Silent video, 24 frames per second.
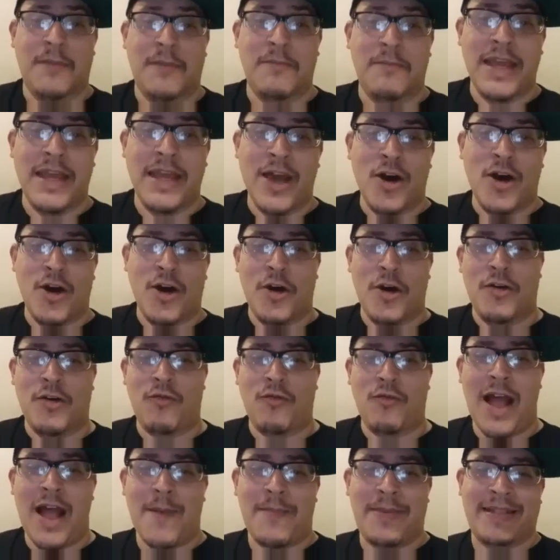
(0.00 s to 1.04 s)
Emil
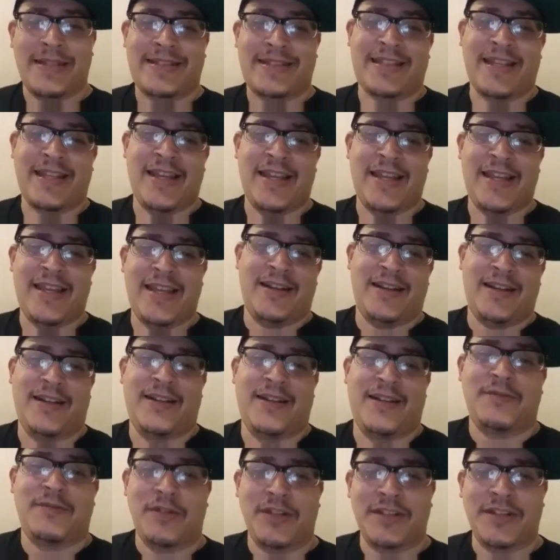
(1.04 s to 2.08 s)
Robinson,
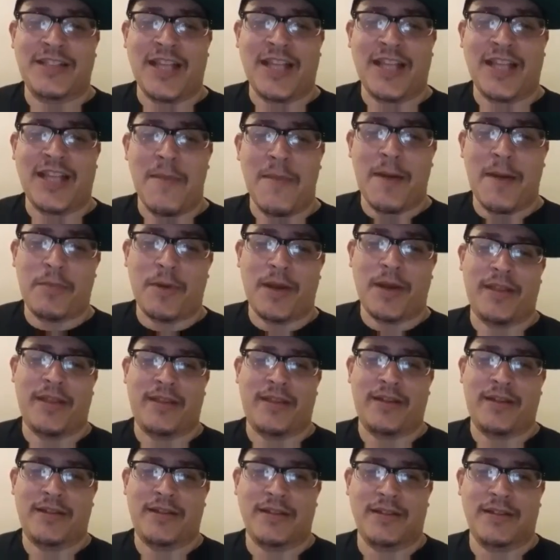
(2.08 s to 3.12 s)
what's up, my
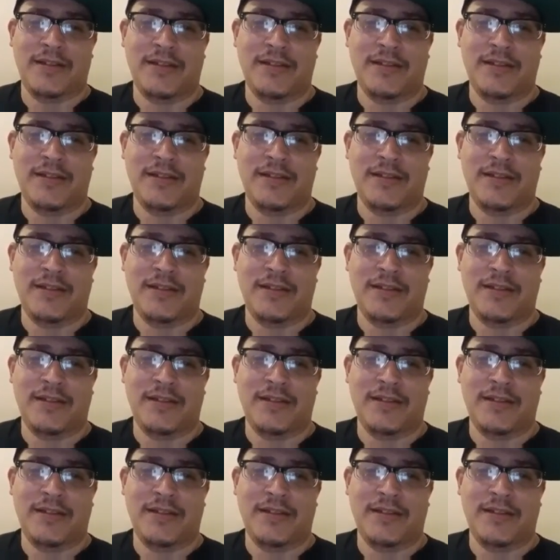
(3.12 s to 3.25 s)
brother?